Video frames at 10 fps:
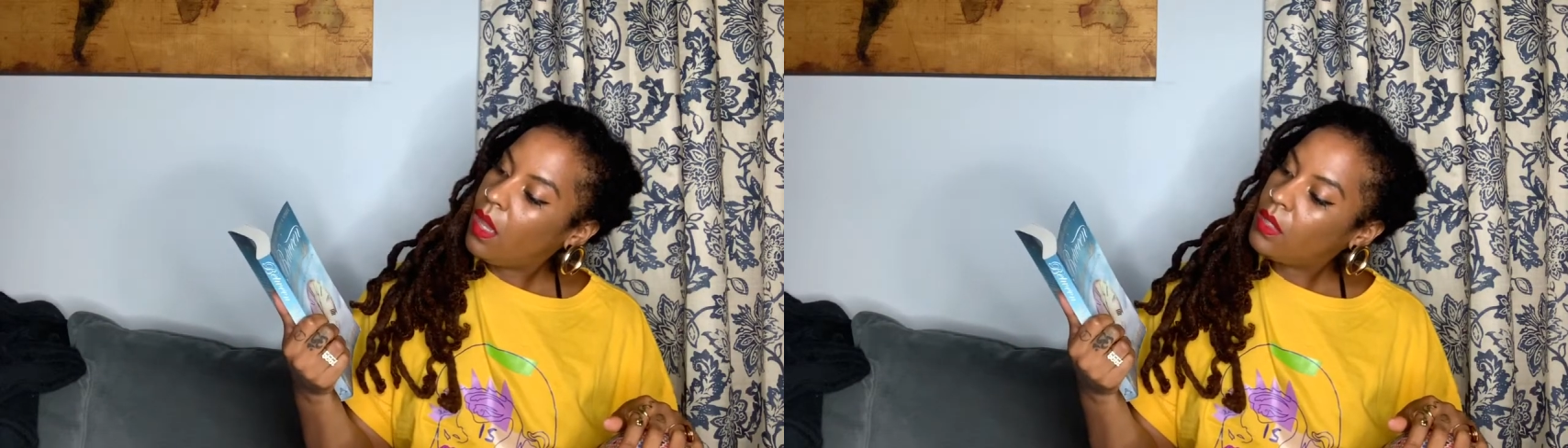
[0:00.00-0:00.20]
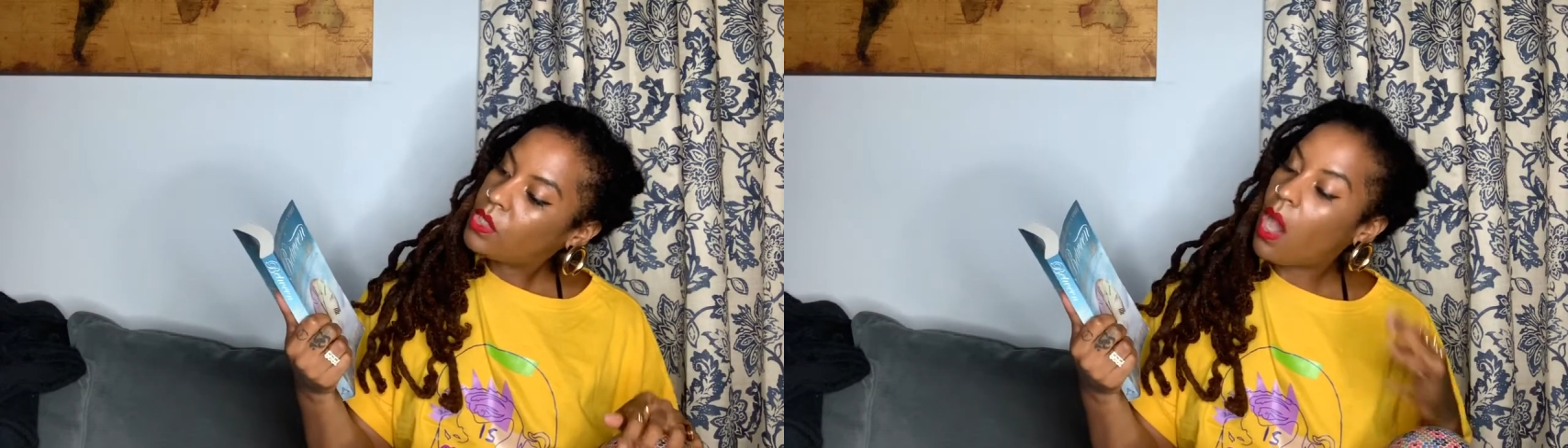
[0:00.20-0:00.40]

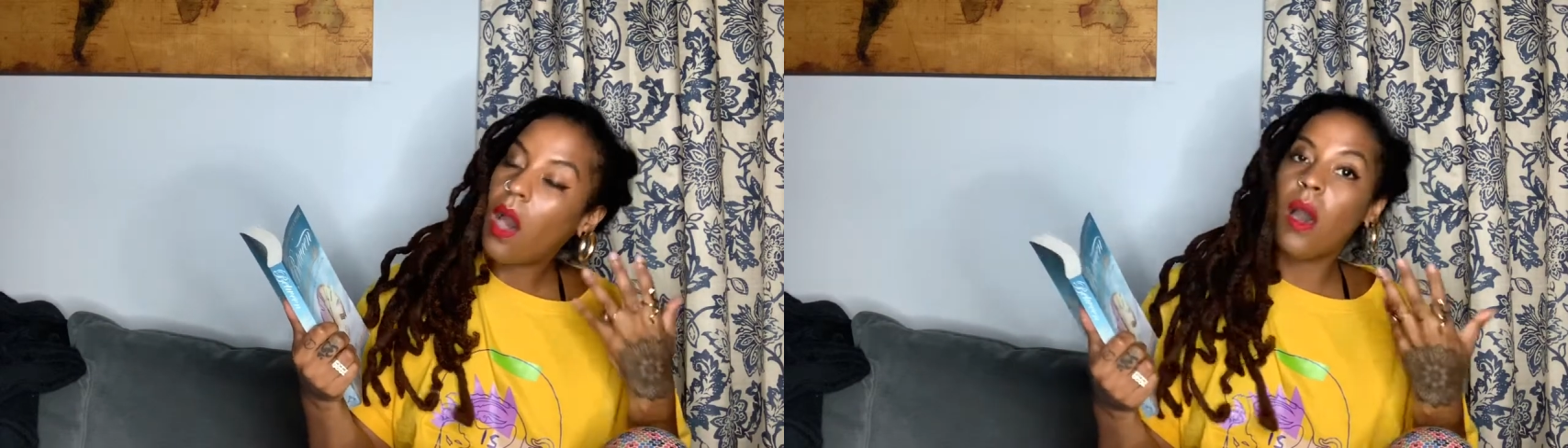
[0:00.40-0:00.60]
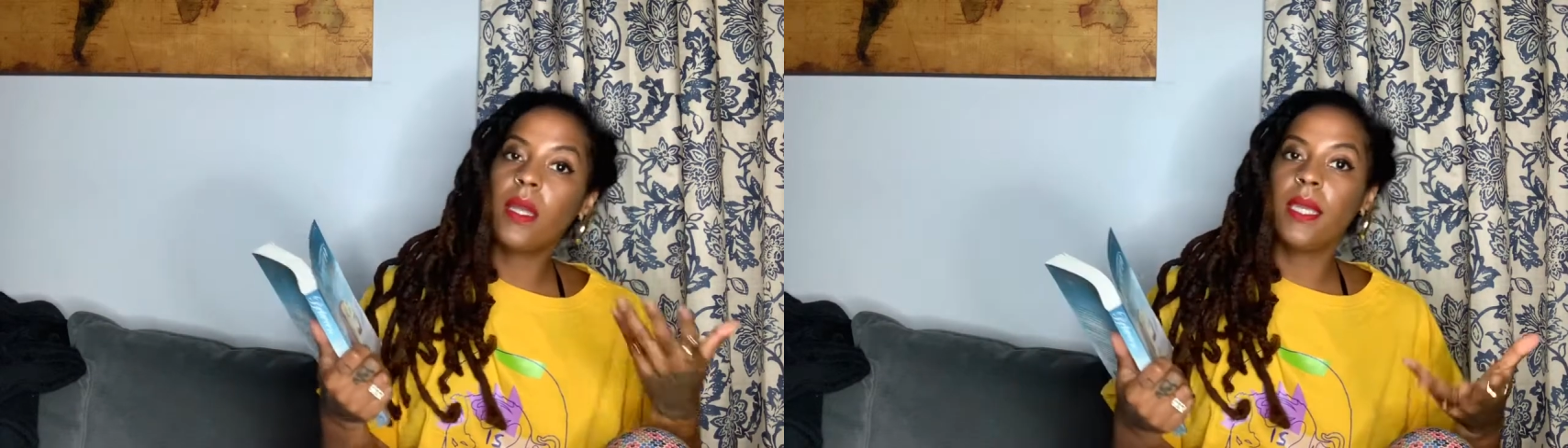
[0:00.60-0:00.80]

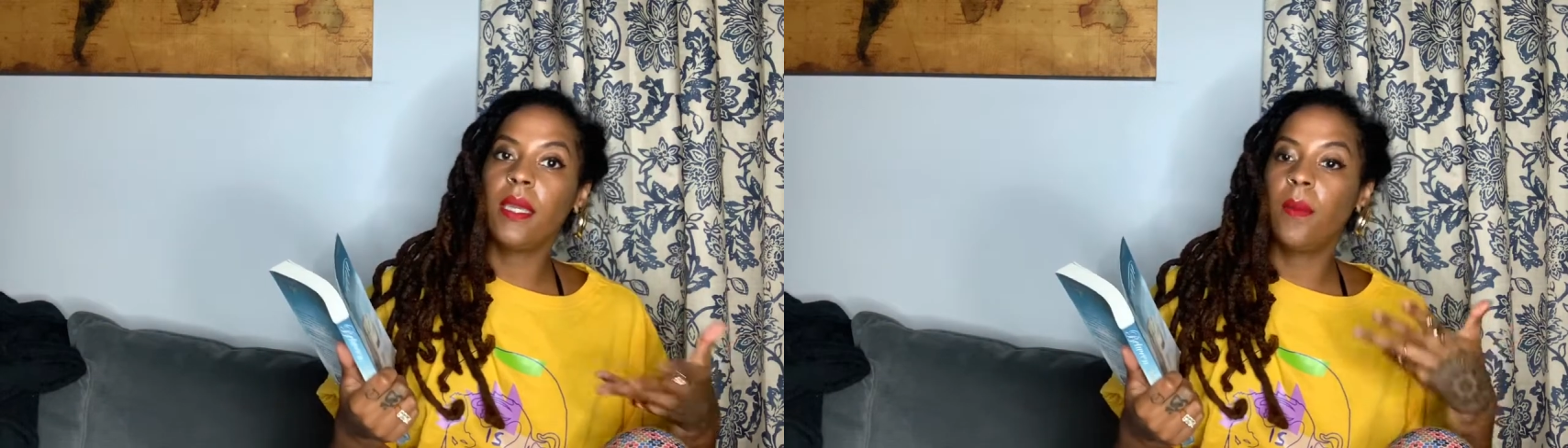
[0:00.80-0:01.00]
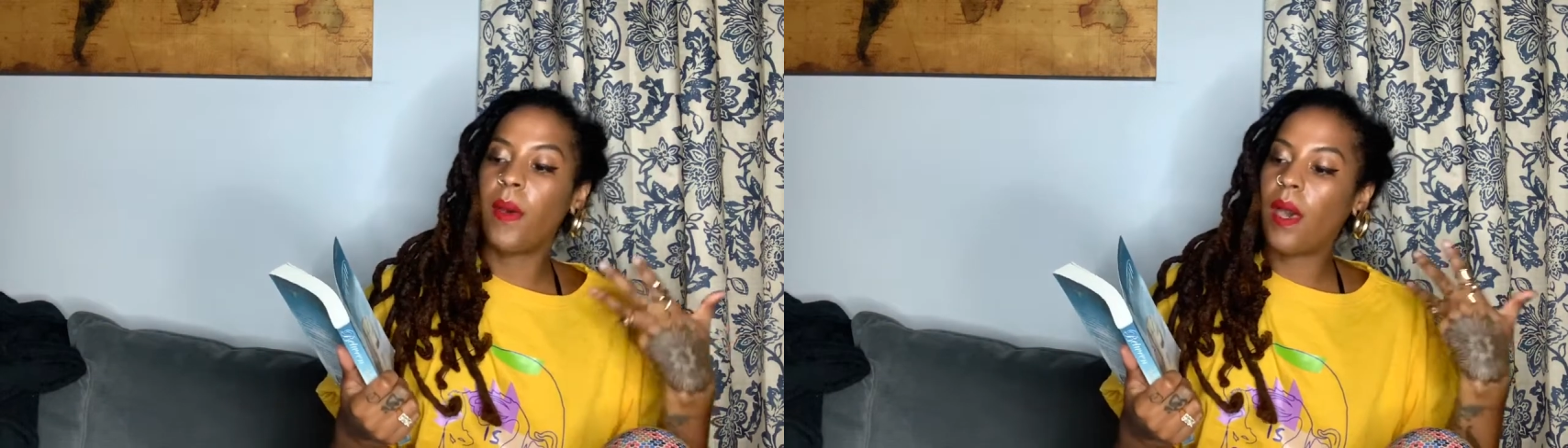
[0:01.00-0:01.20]

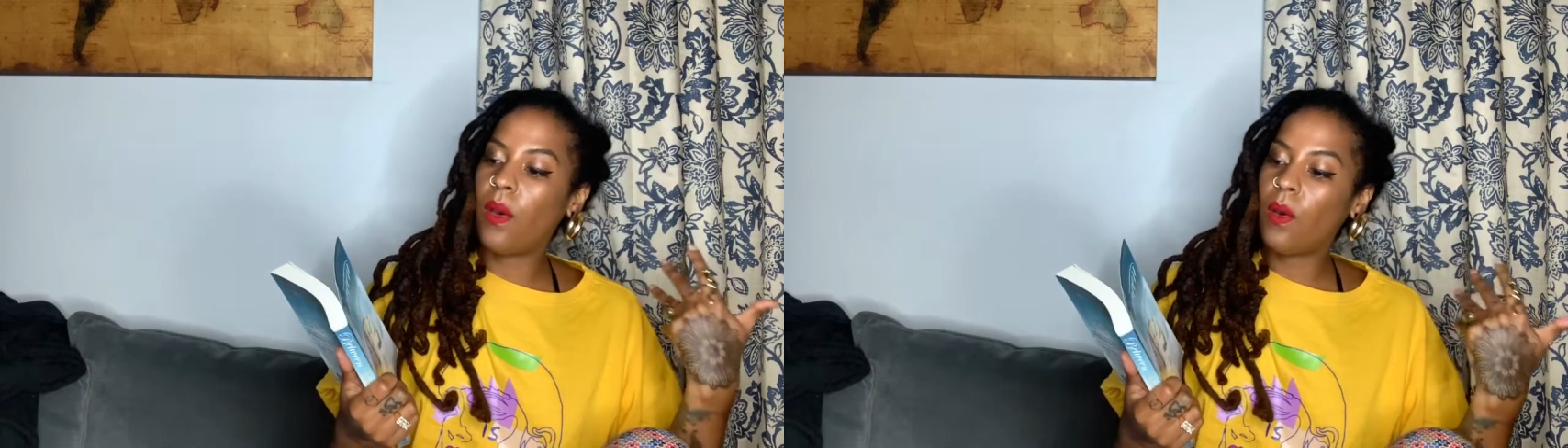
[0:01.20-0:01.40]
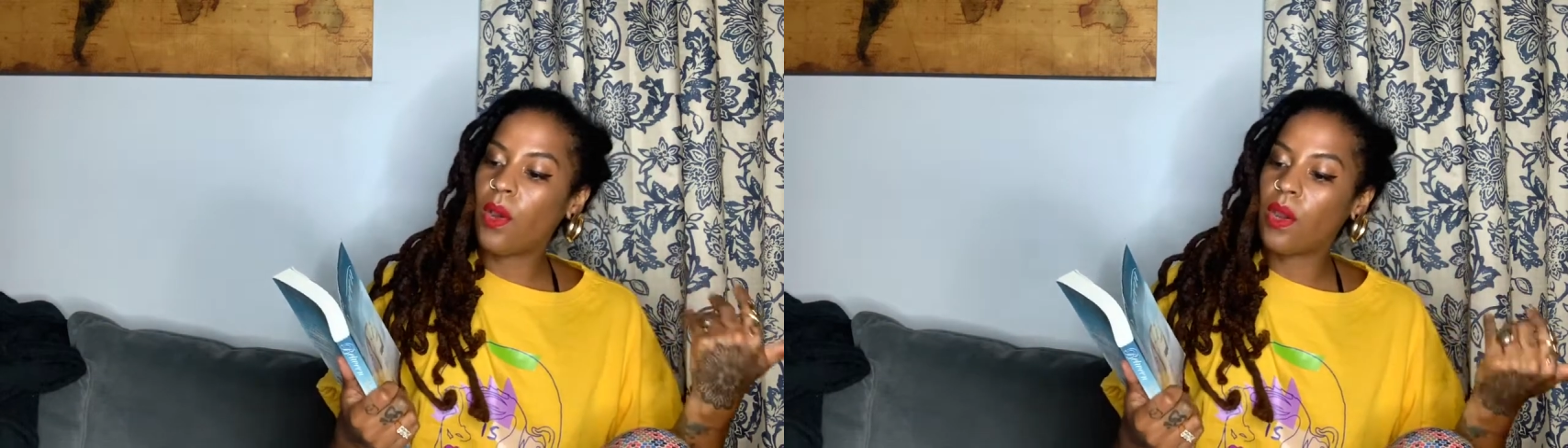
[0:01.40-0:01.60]
talking
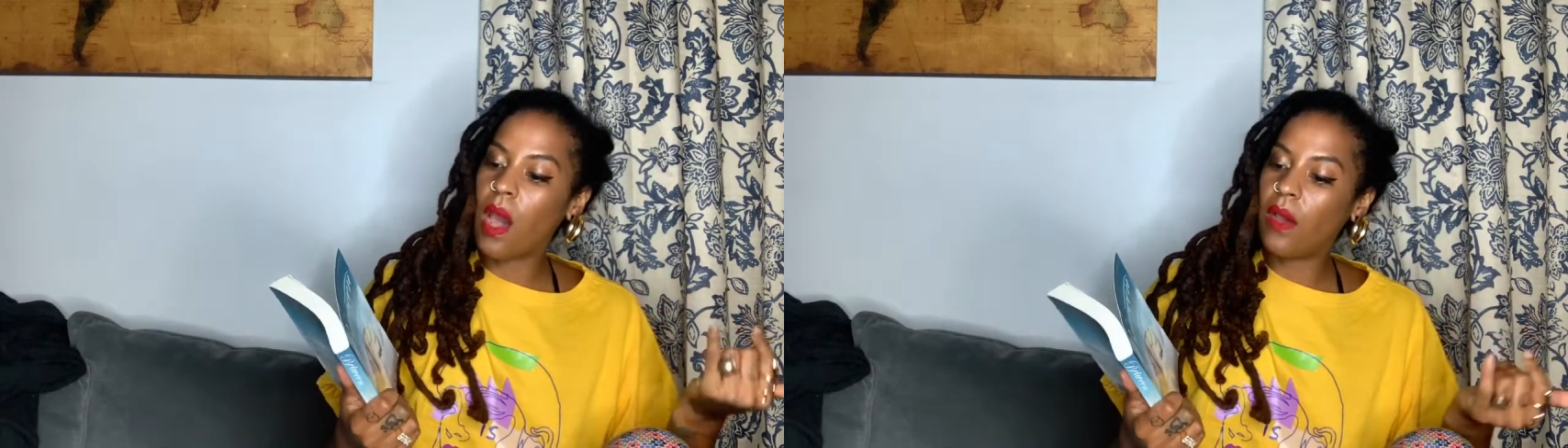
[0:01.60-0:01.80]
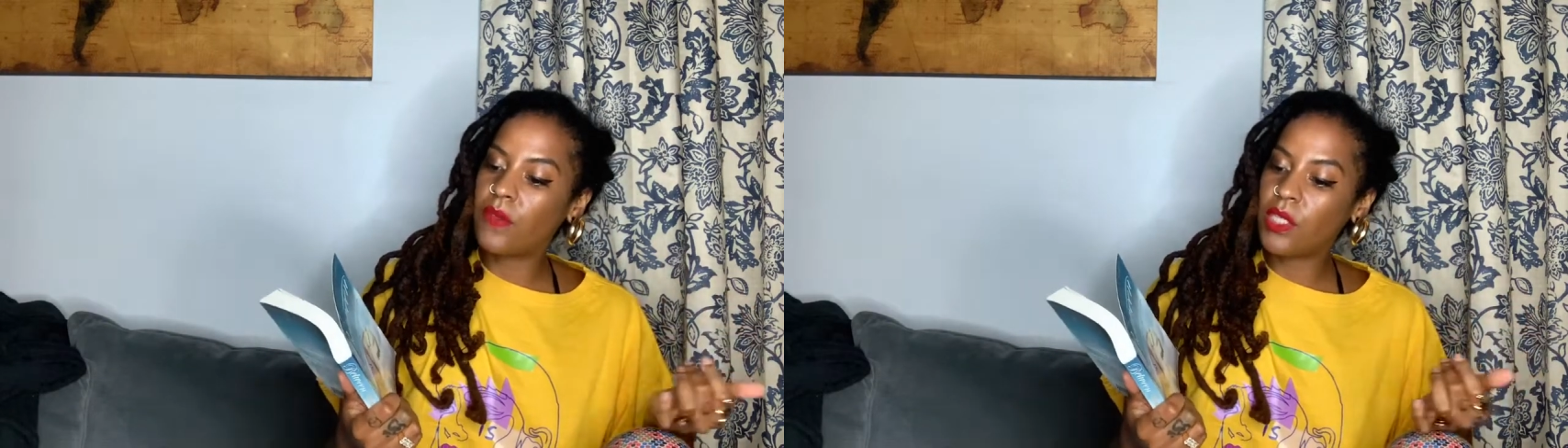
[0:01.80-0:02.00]
about her
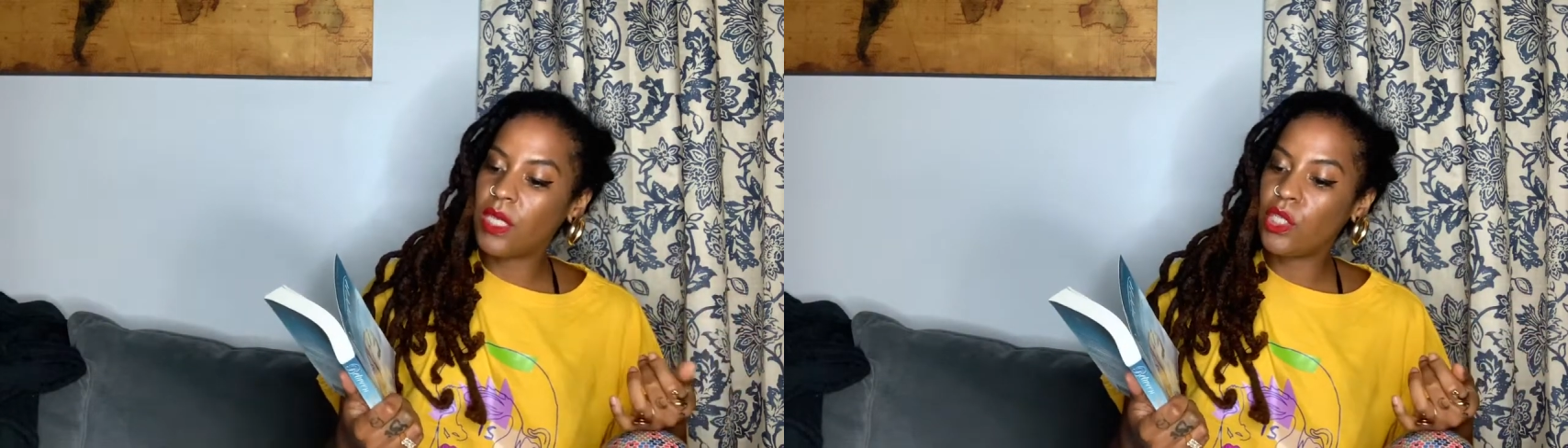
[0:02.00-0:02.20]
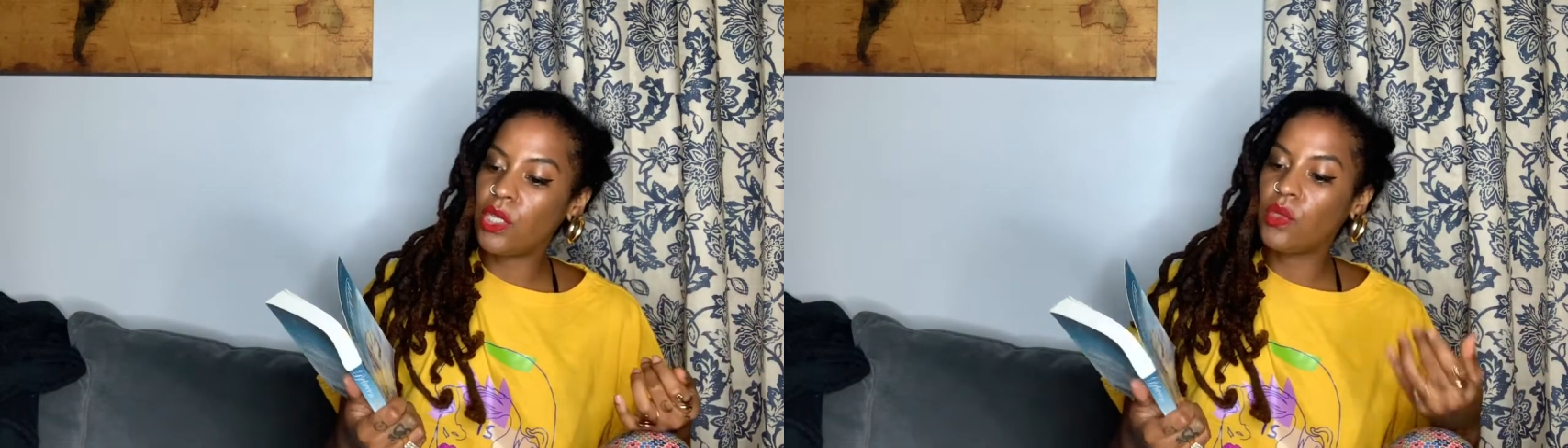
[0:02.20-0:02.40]

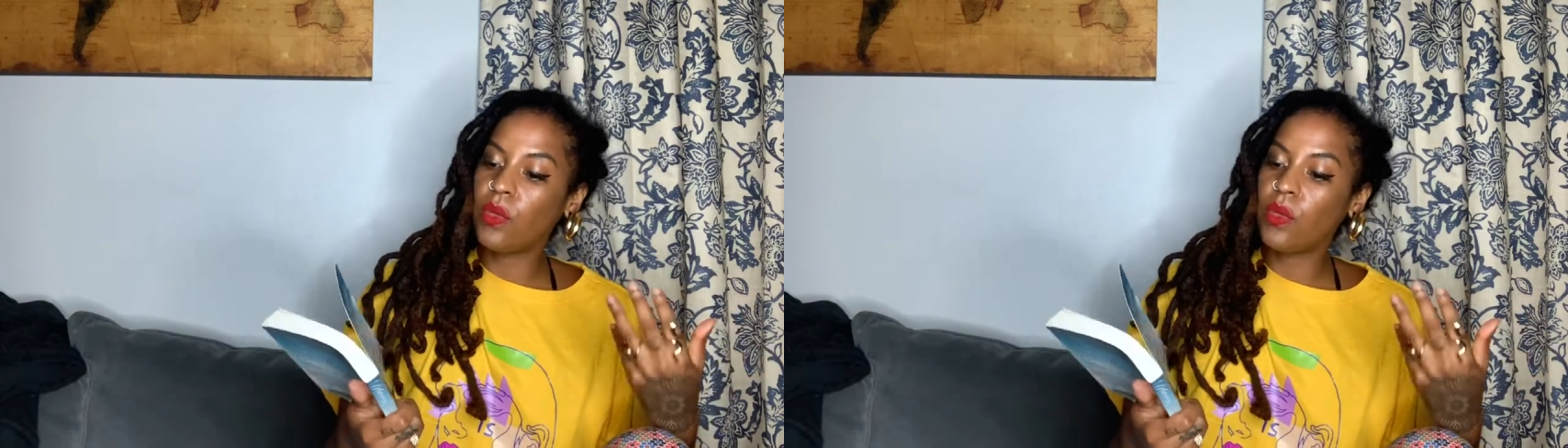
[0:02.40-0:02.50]
conversations